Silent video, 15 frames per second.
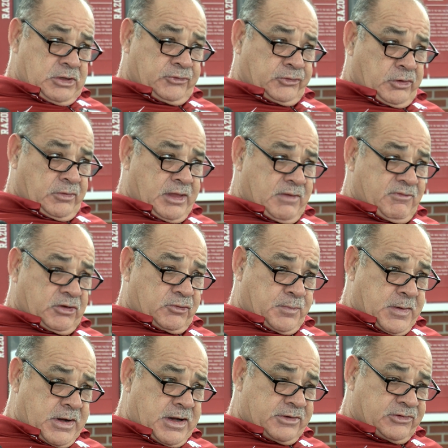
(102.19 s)
So they've
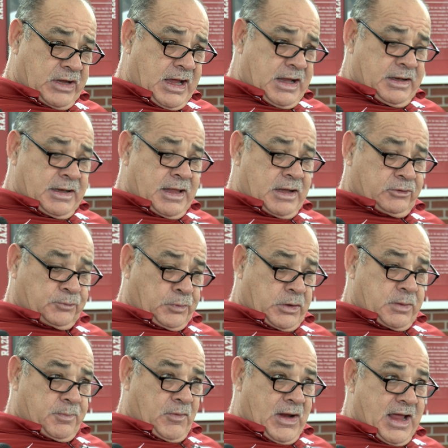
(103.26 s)
experienced that. And now
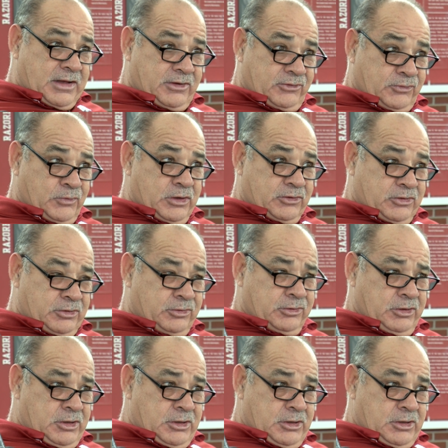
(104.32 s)
spring practice, which is